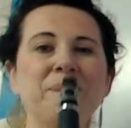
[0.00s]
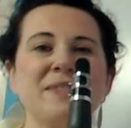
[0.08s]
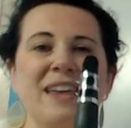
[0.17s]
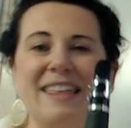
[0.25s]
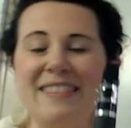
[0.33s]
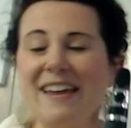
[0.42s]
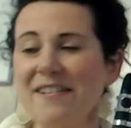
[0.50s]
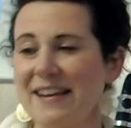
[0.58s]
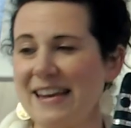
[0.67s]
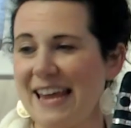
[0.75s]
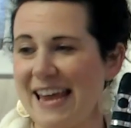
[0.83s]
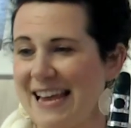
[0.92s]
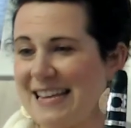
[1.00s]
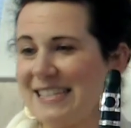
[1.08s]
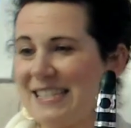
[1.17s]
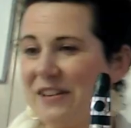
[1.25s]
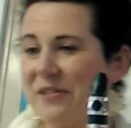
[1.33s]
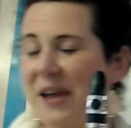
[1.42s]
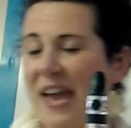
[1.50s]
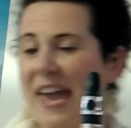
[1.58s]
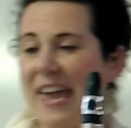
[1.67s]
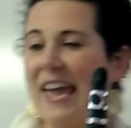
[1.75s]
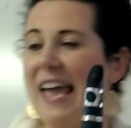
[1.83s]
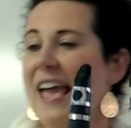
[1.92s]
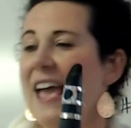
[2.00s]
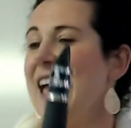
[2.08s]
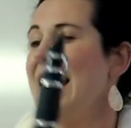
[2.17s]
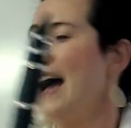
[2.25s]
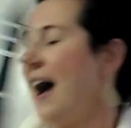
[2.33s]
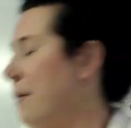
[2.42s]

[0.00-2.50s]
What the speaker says: There it is. Okay, I'm